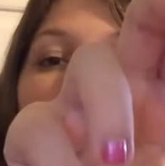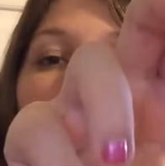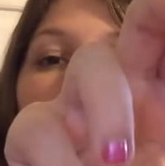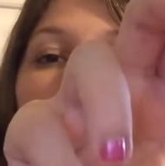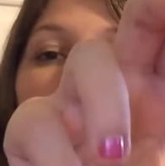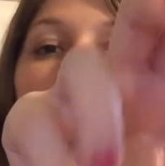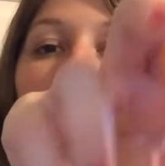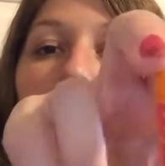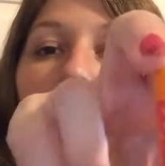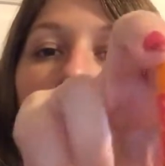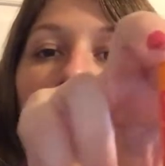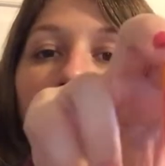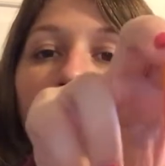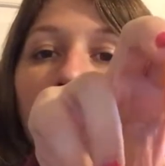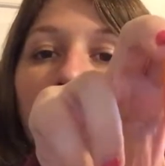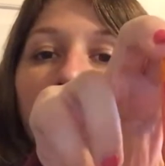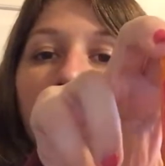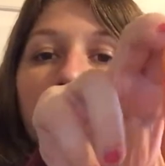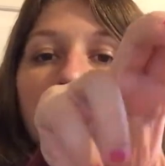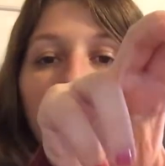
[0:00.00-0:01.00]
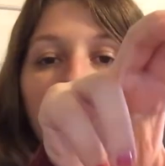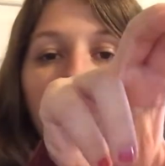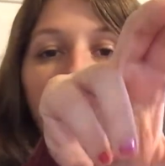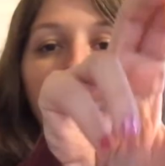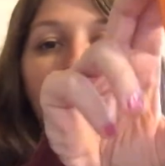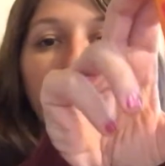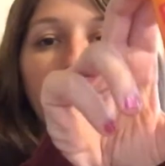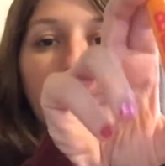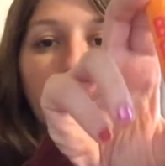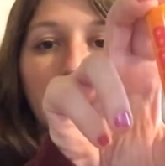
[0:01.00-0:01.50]
one. Well, stick
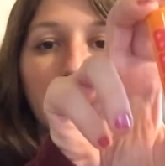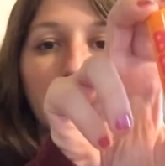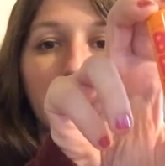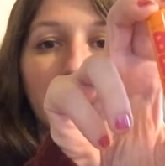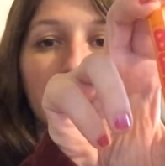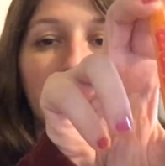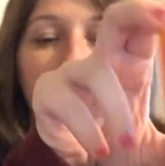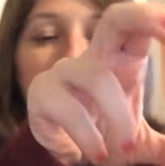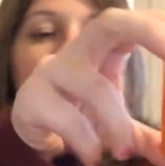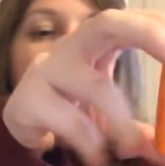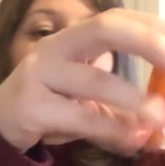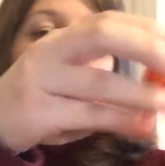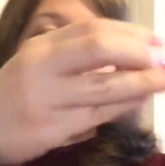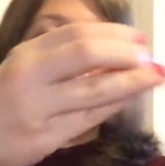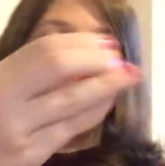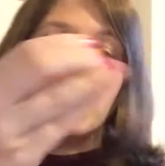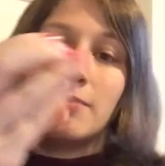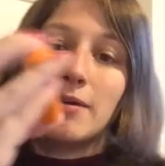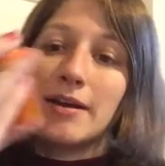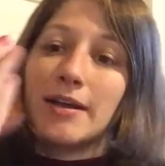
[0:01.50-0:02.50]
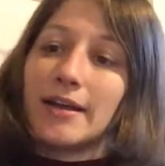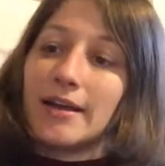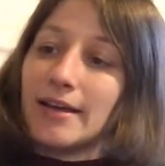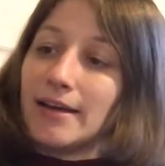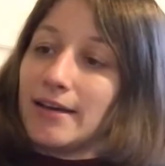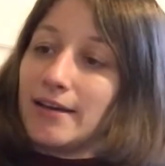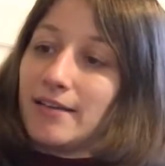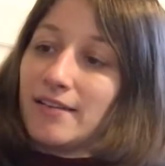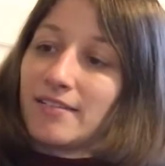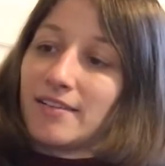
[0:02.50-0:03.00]
format. It's in a tube,
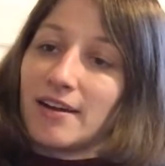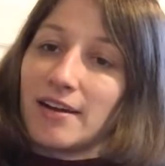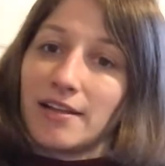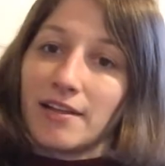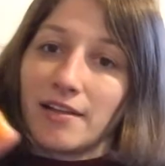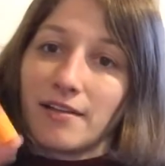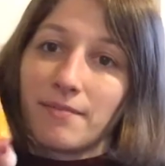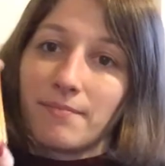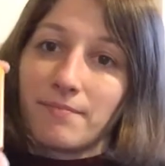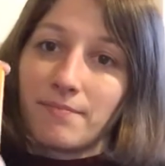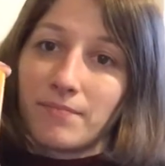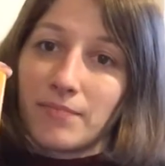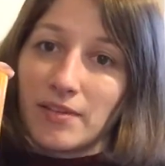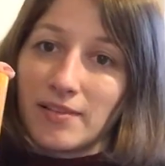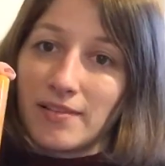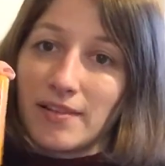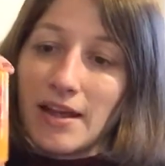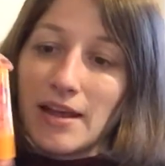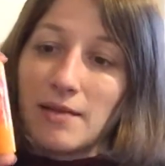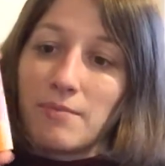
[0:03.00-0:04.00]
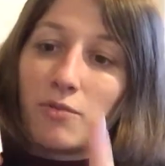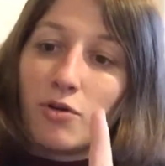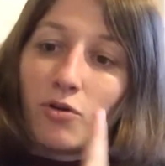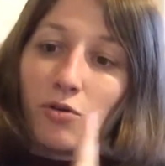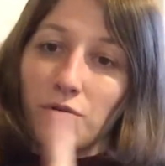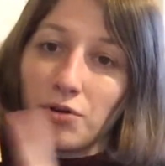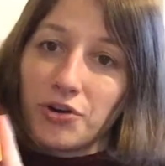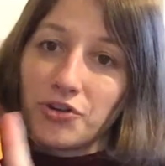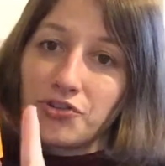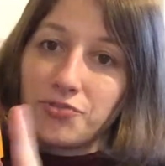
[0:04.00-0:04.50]
and it's got the same
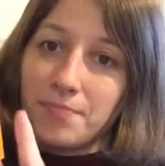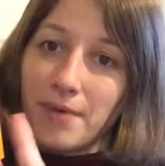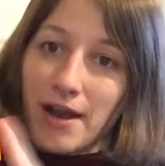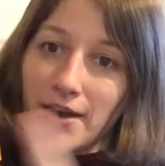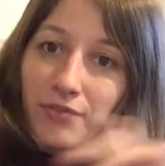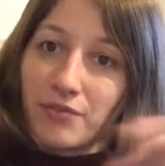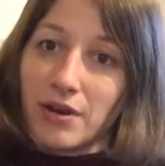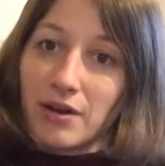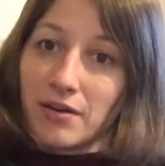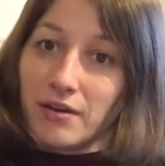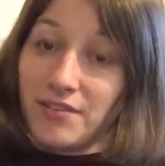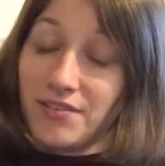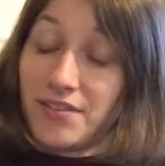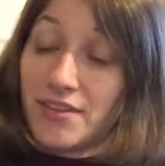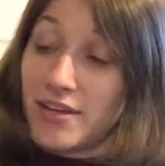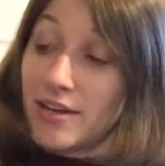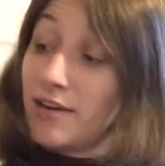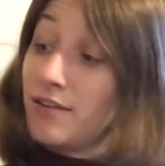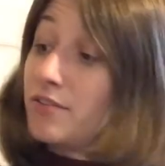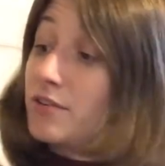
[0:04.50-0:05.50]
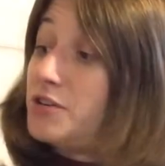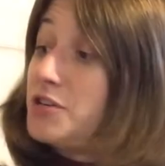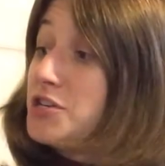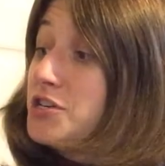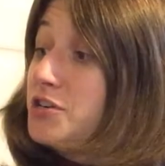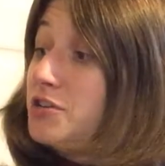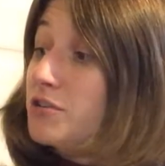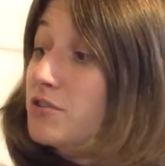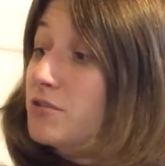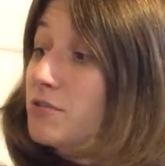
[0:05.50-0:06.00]
orange background as the other
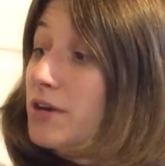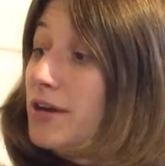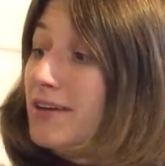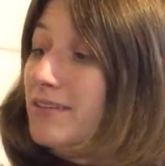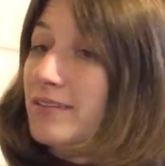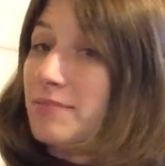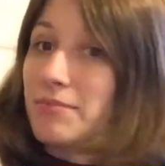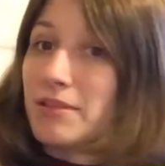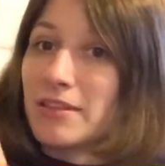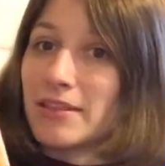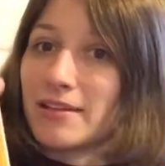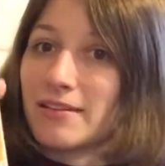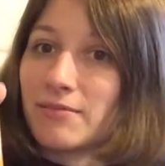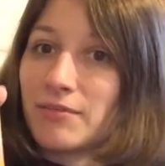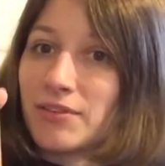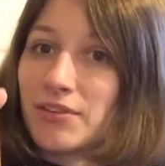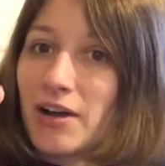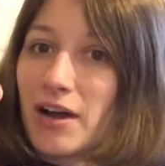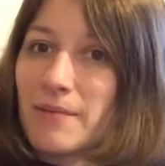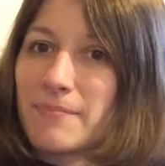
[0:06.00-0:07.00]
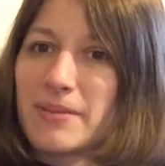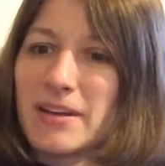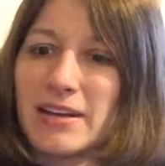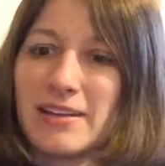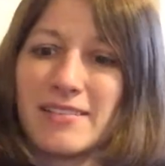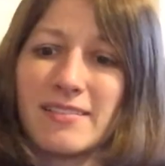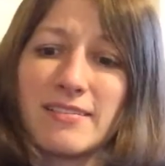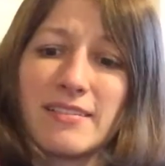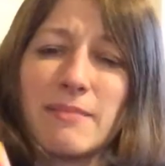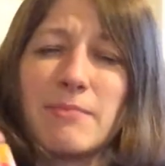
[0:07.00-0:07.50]
two, except that this one's hot pink.
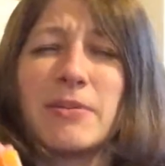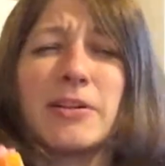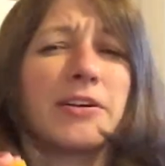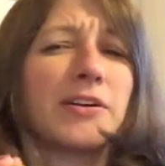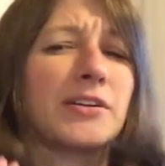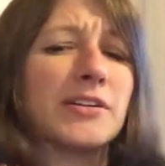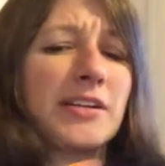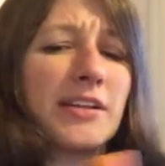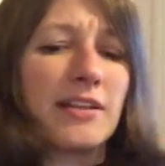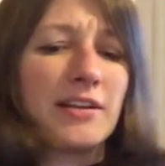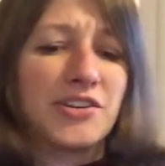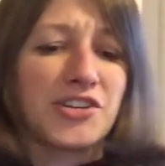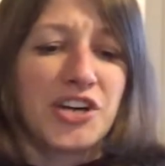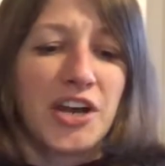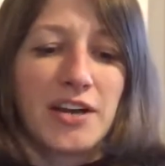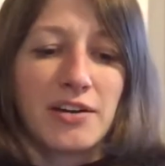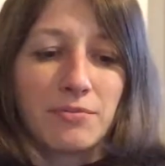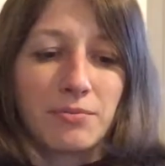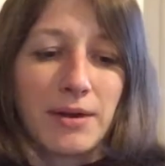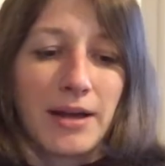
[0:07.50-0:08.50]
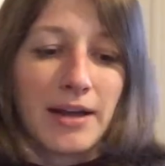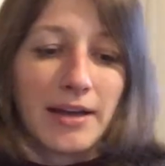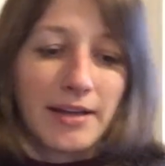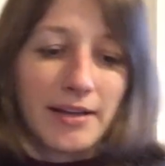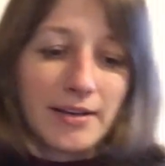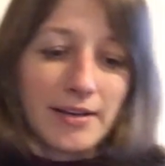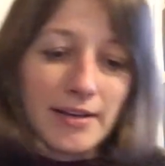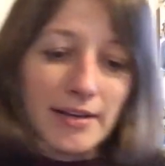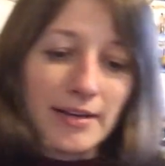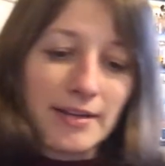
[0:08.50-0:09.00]
It's similar to the shade
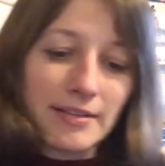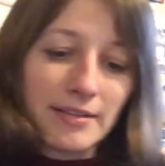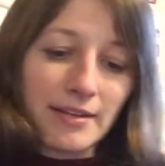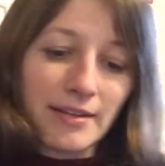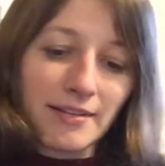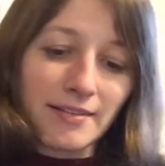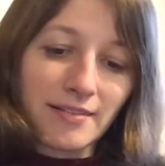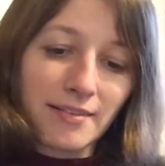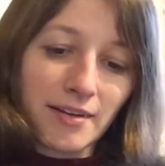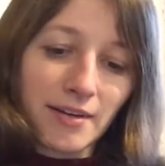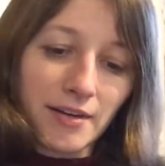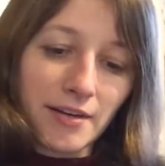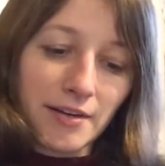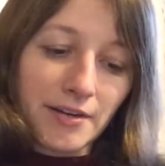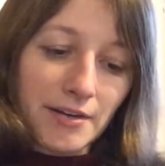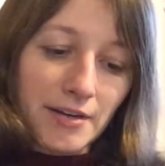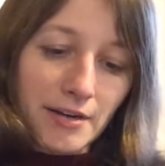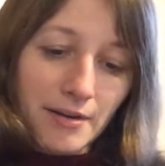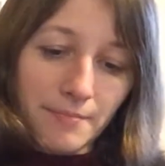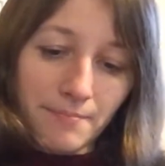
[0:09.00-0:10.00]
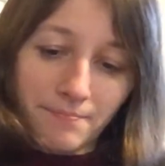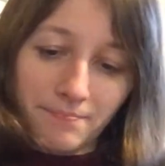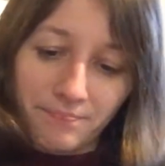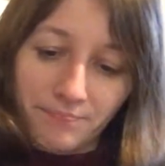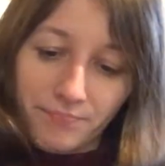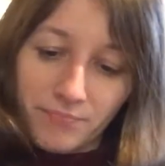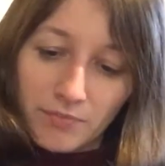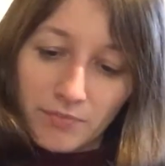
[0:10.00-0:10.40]
red that's on um,